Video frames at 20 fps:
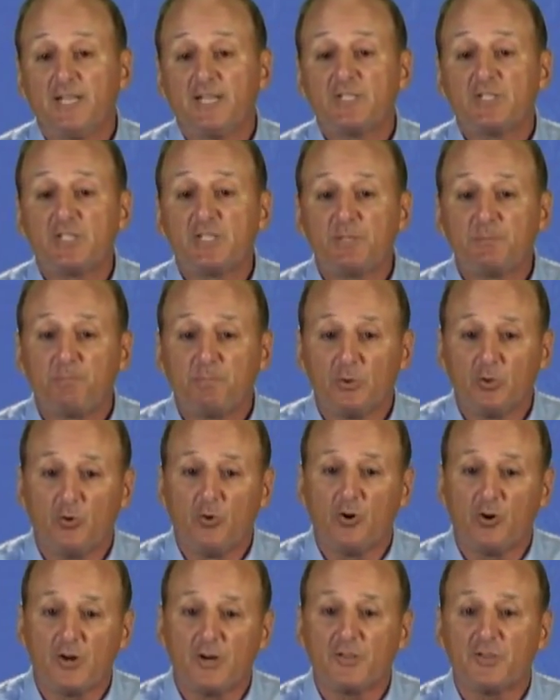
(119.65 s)

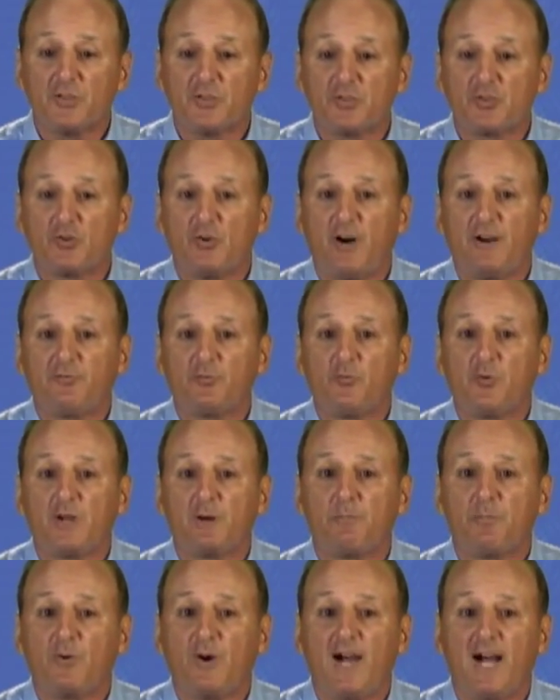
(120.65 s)
explore the
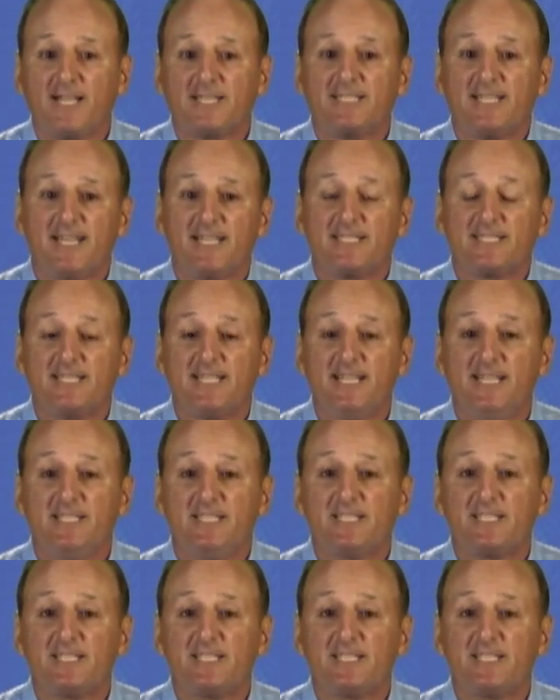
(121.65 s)
software process in